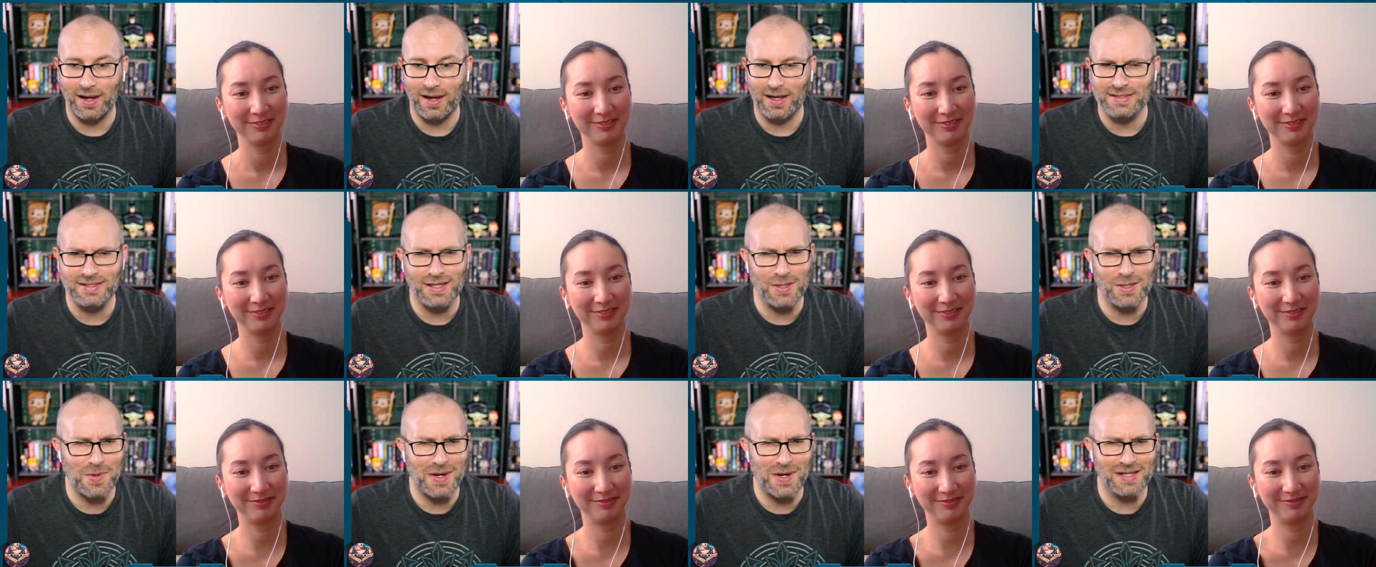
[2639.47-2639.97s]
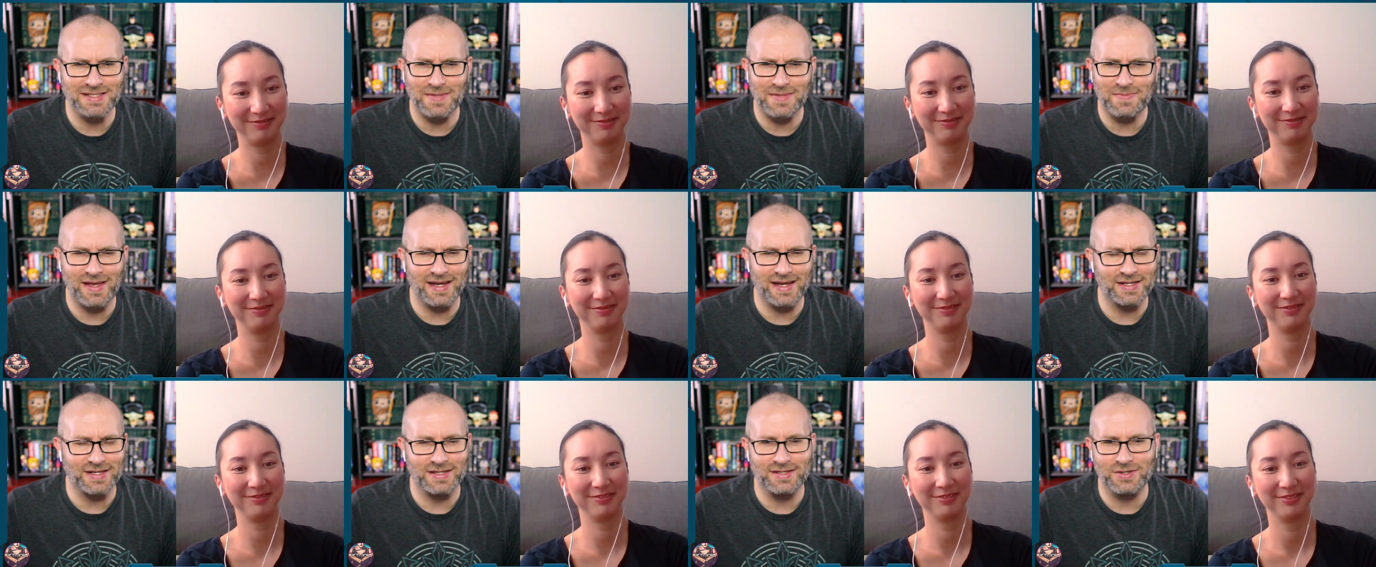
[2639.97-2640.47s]
Speaker 1: Cause otherwise
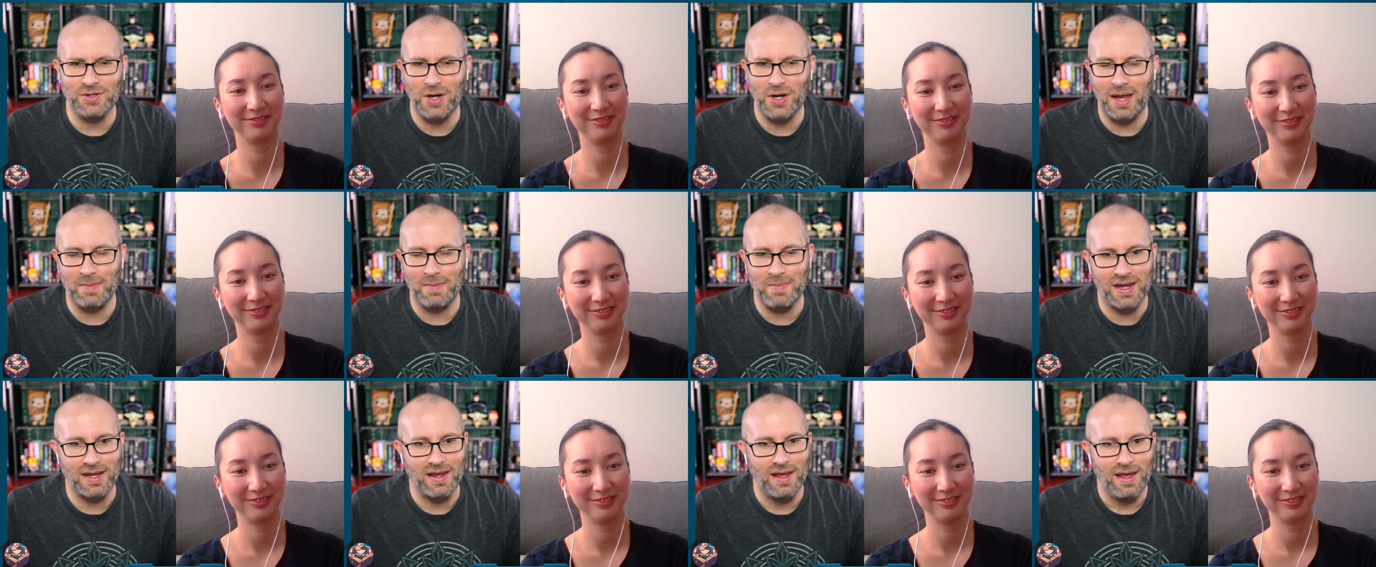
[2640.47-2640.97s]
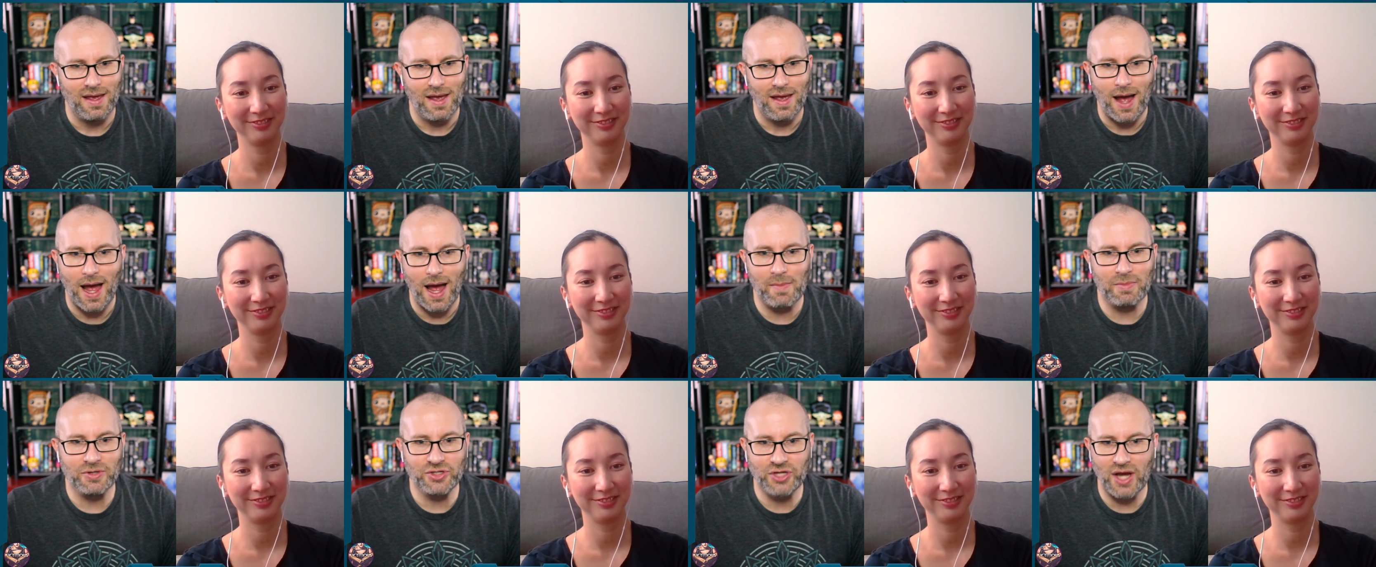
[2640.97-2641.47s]
I'm like, try, I mean,
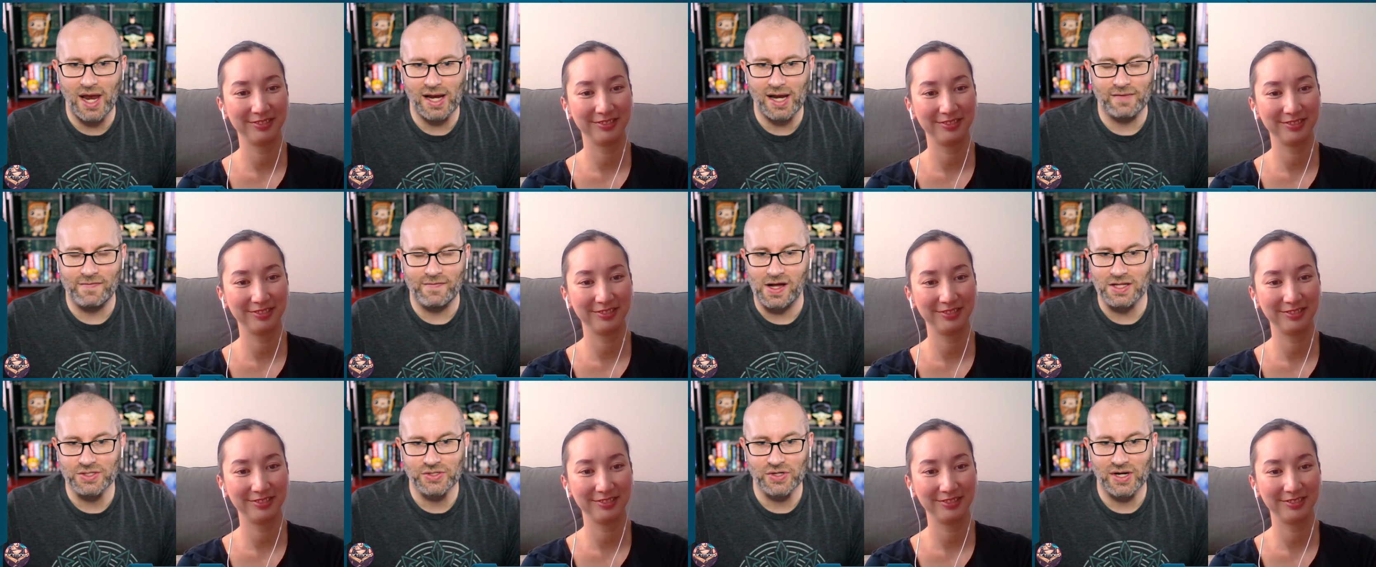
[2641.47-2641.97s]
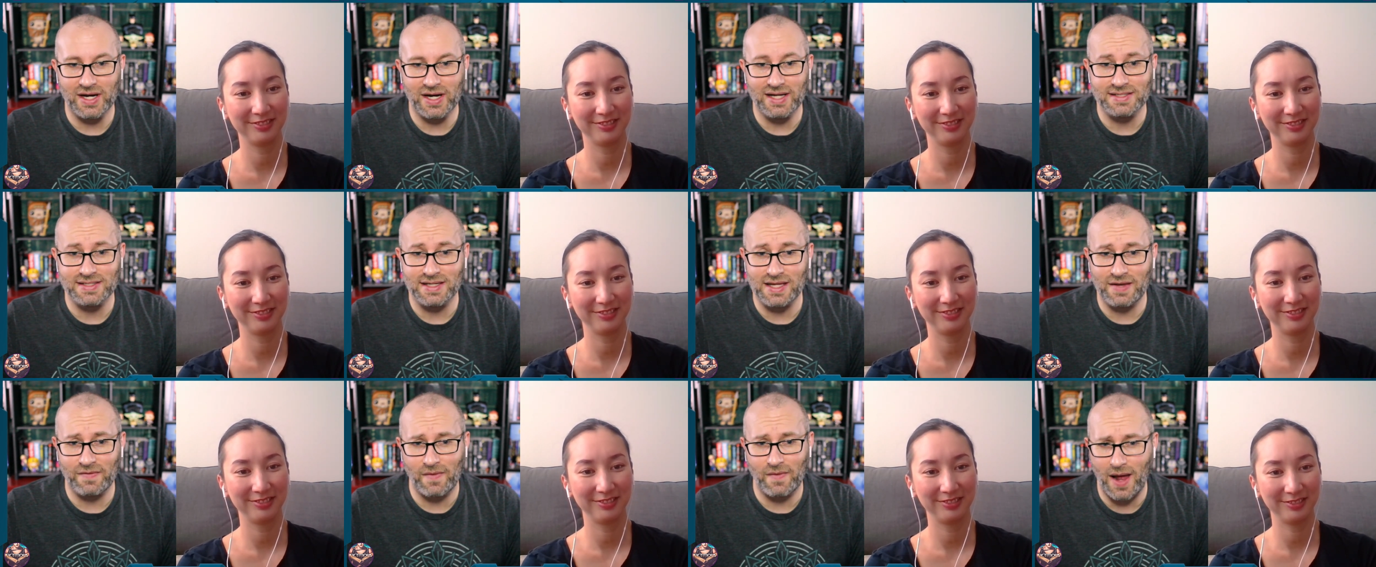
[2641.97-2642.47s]
I'm a jack of all
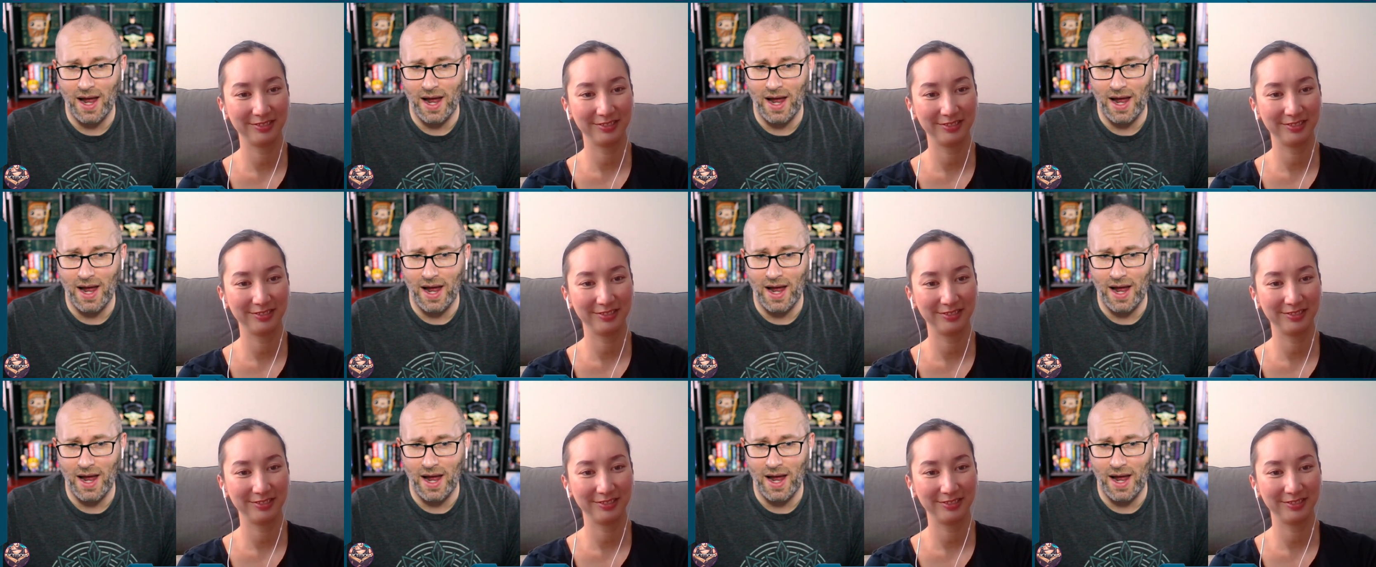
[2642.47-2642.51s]
trades. And even